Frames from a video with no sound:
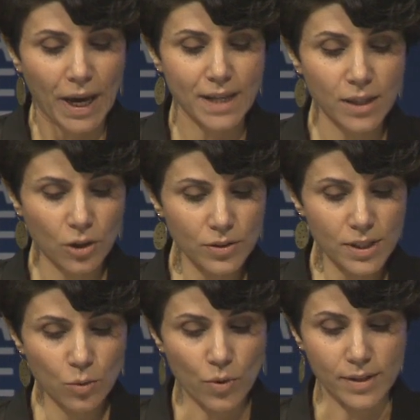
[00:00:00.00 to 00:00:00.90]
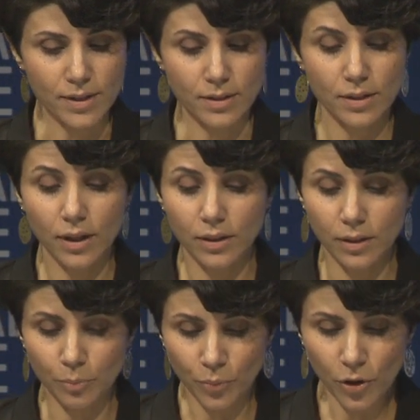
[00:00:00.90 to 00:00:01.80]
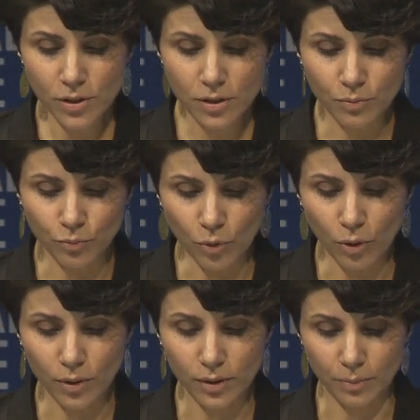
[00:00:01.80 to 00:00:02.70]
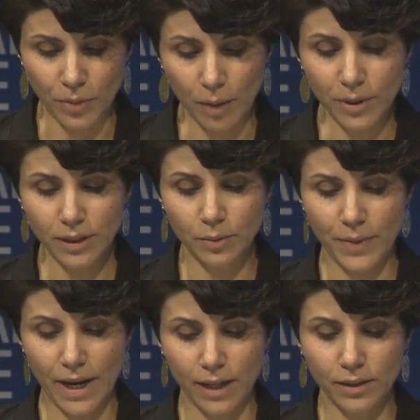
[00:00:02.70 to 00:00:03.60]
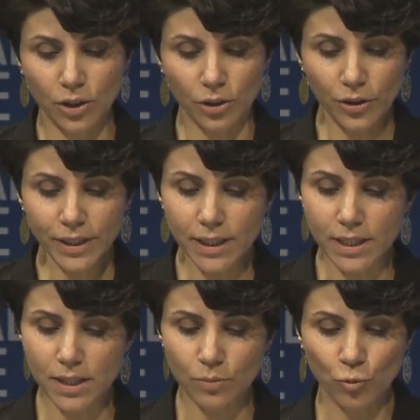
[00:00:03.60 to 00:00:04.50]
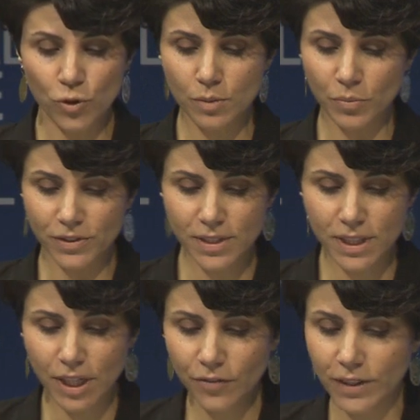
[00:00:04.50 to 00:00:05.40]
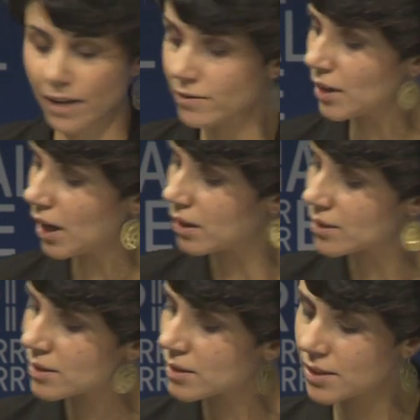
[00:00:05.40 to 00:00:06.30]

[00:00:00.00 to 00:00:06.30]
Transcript: As a consequence, in the post-war public debate, colonialism was perceived as